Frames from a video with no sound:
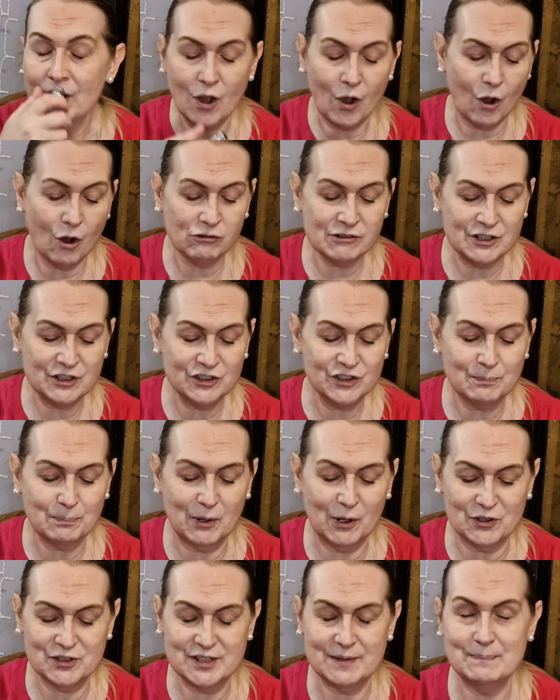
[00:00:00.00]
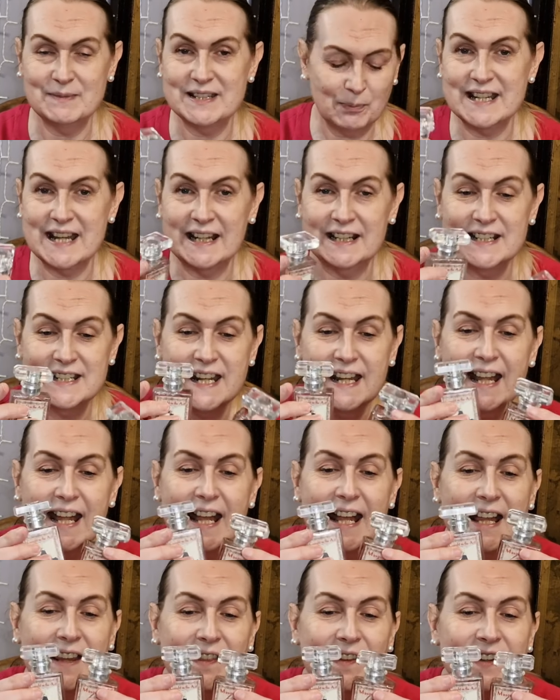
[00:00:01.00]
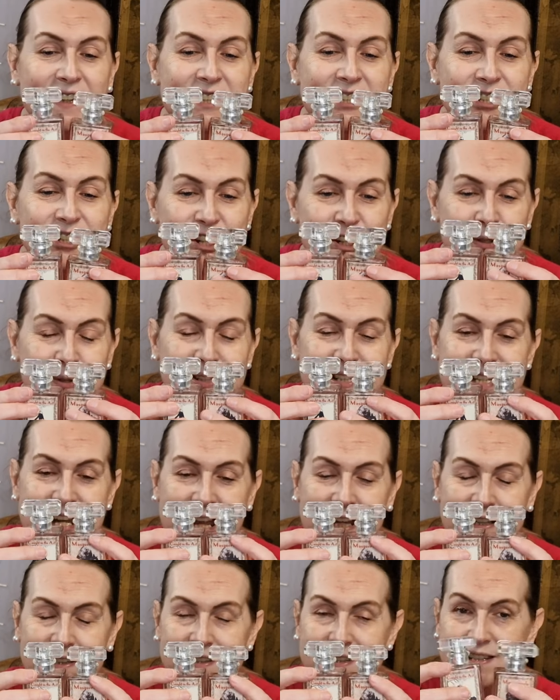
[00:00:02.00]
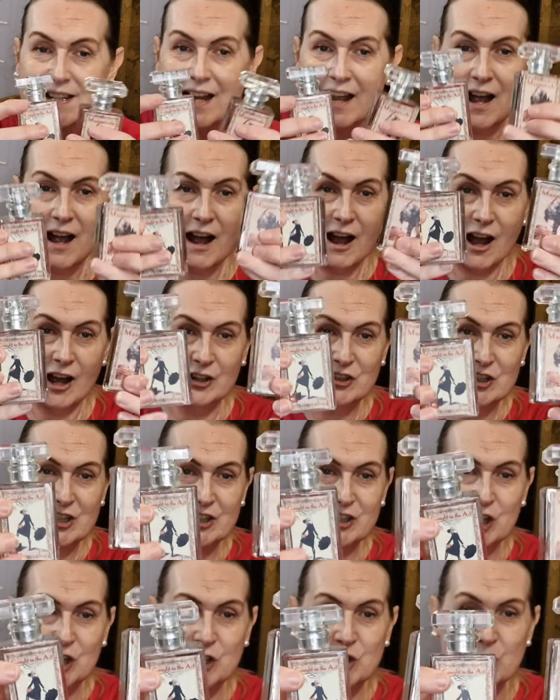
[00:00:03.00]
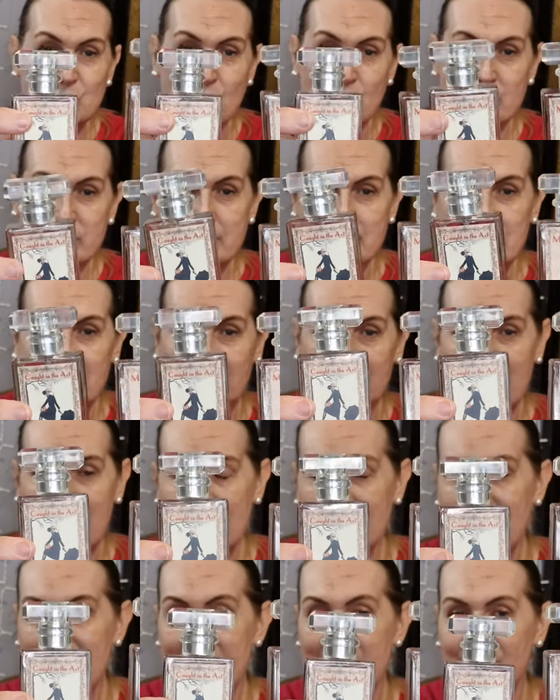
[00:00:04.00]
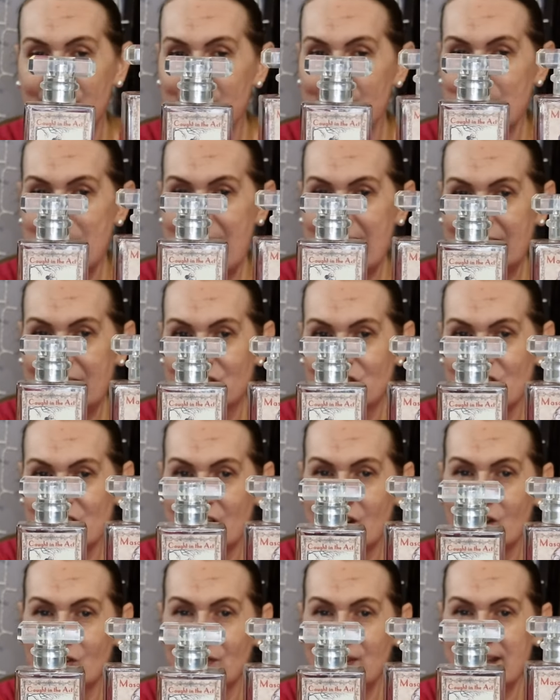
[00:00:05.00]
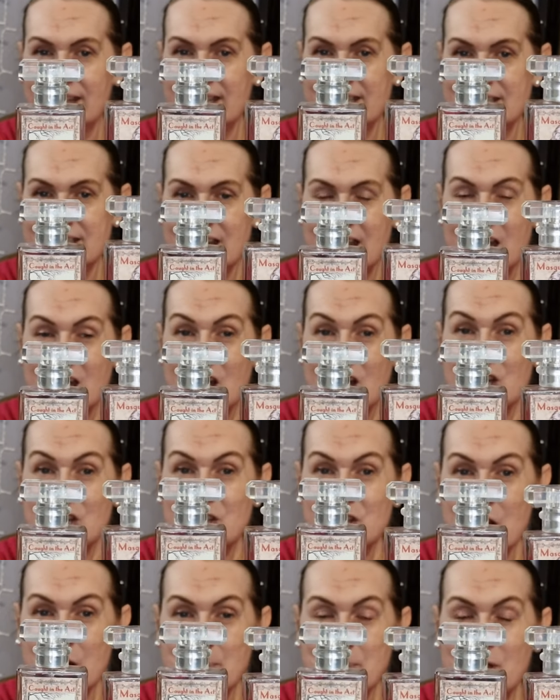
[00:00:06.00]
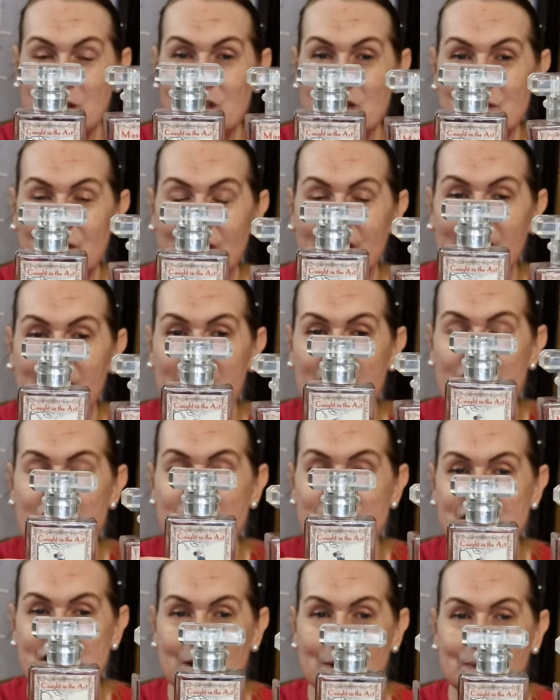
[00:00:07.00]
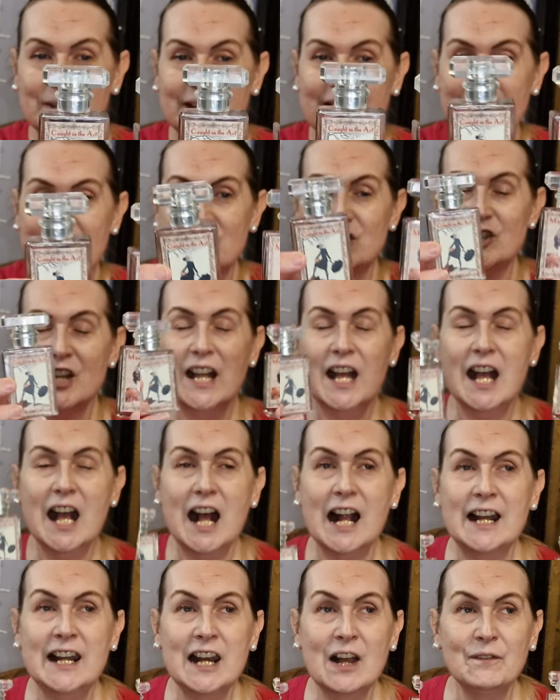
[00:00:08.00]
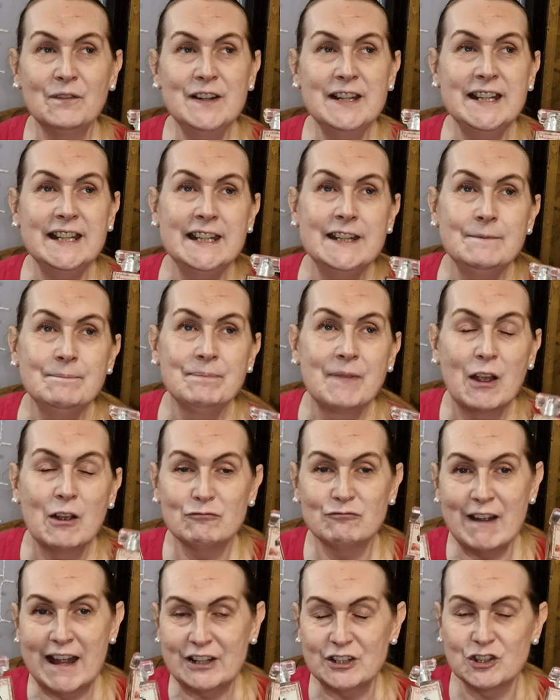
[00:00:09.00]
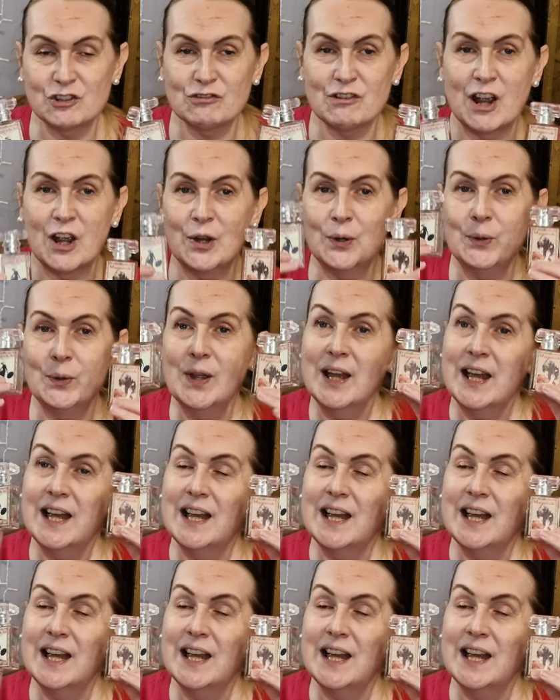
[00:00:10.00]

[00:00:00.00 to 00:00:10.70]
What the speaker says: orange blossom scent. These two scents are just adorable. I love the packaging on these. So beautiful, so kitsch. A lovely retro